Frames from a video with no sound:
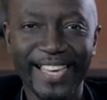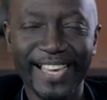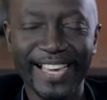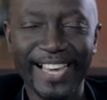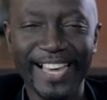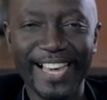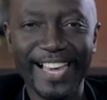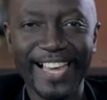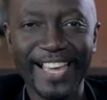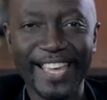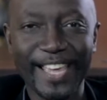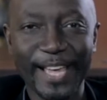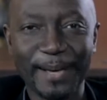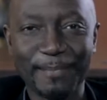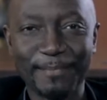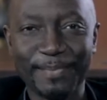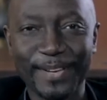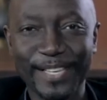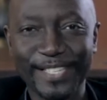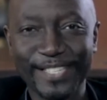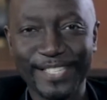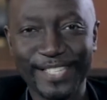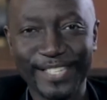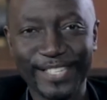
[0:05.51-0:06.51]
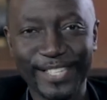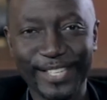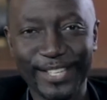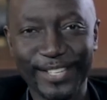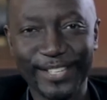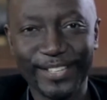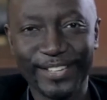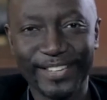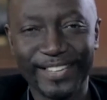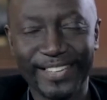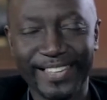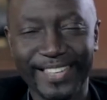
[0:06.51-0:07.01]
Hi, I'm Pastor
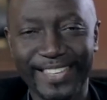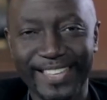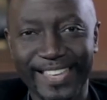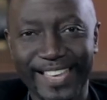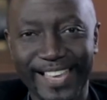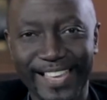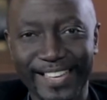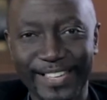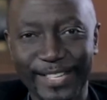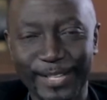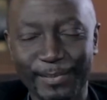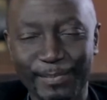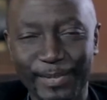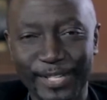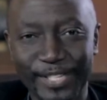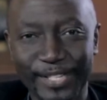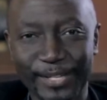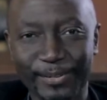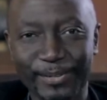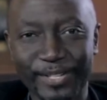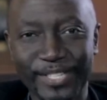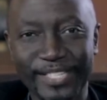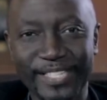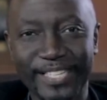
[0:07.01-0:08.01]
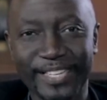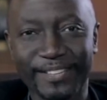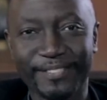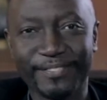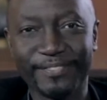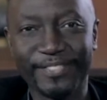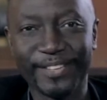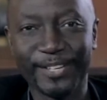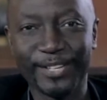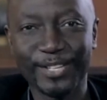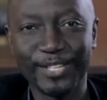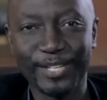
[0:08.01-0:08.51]
Lincoln here at Liberty Christian
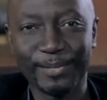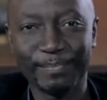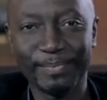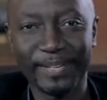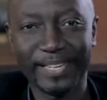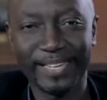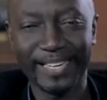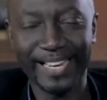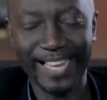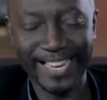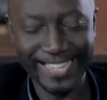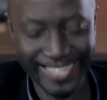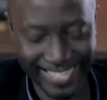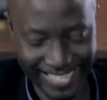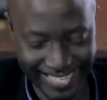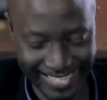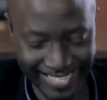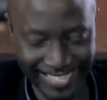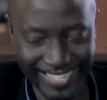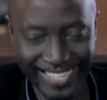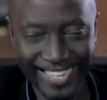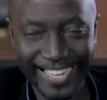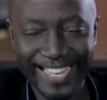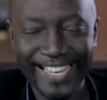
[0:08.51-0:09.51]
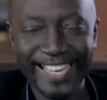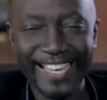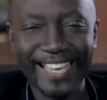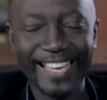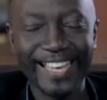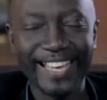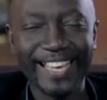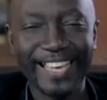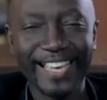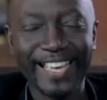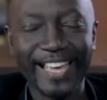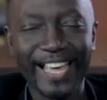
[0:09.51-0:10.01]
Fellowship in London.
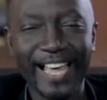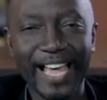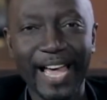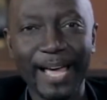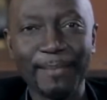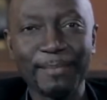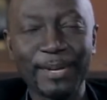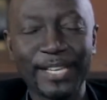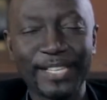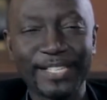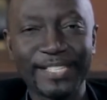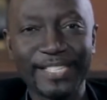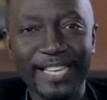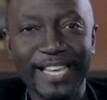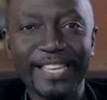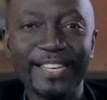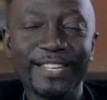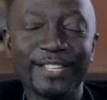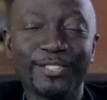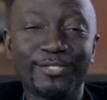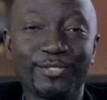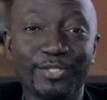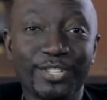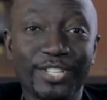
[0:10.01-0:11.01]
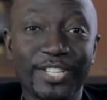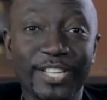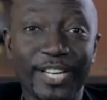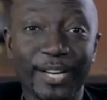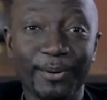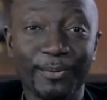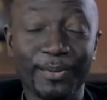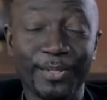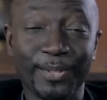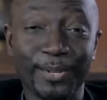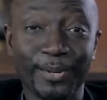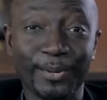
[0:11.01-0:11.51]
I'm excited to
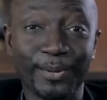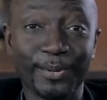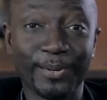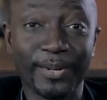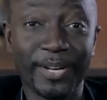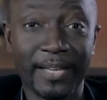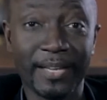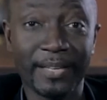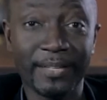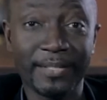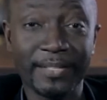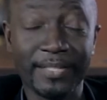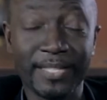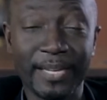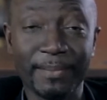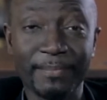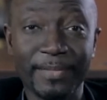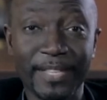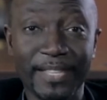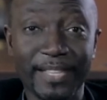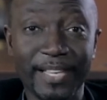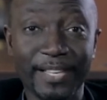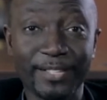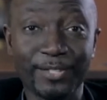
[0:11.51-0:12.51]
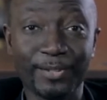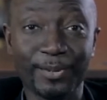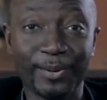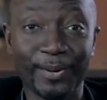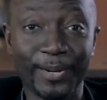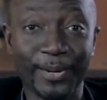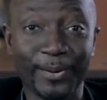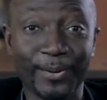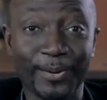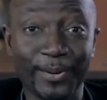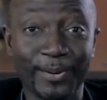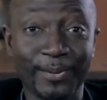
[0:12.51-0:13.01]
share with you something that's
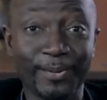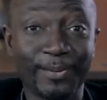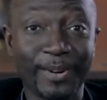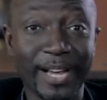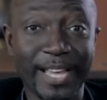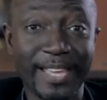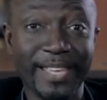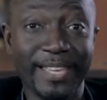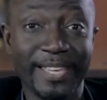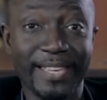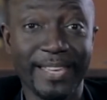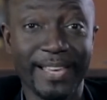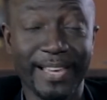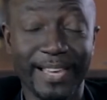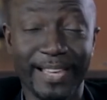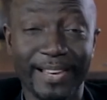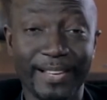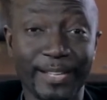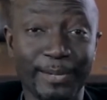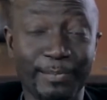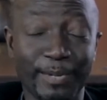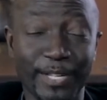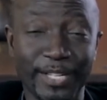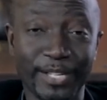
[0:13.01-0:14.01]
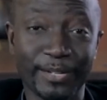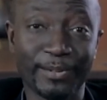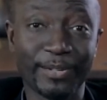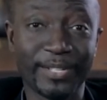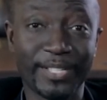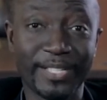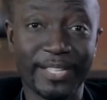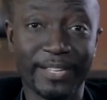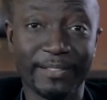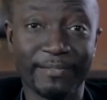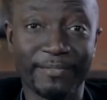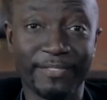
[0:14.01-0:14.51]
going on right here at Liberty
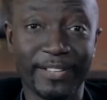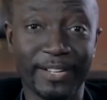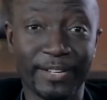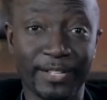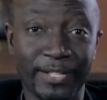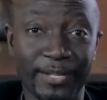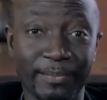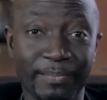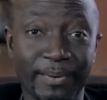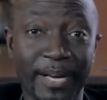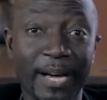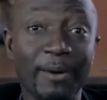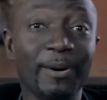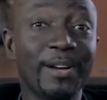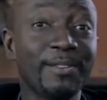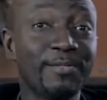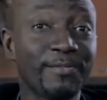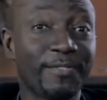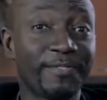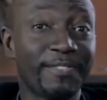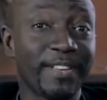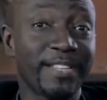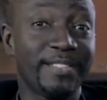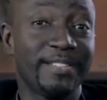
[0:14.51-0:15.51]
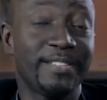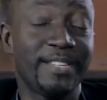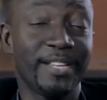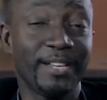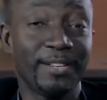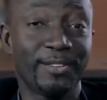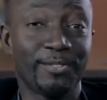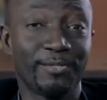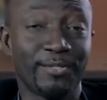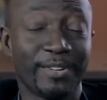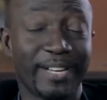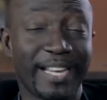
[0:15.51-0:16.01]
Christian Fellowship. I want to first
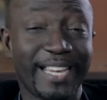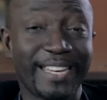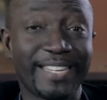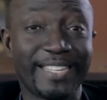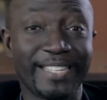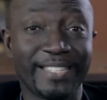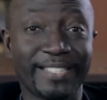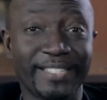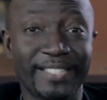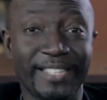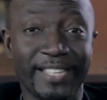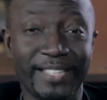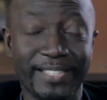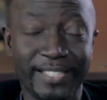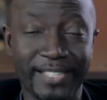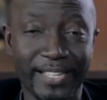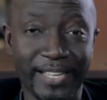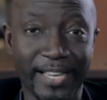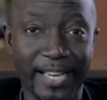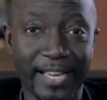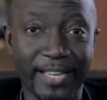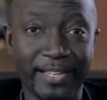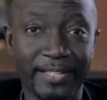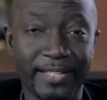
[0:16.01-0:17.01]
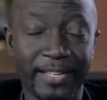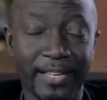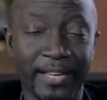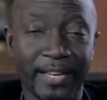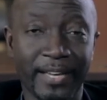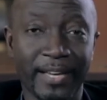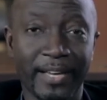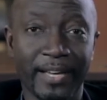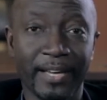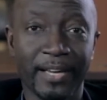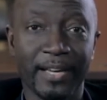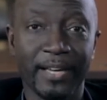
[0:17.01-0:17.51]
take you to 1968
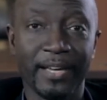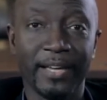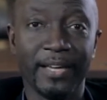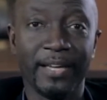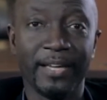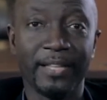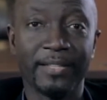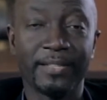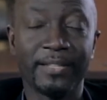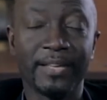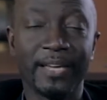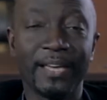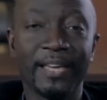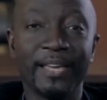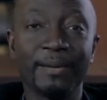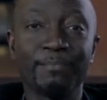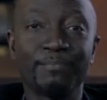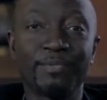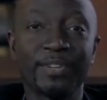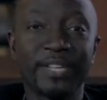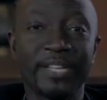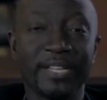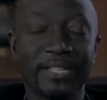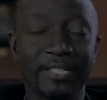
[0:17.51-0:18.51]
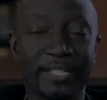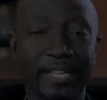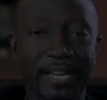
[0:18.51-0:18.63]
in the Hebrides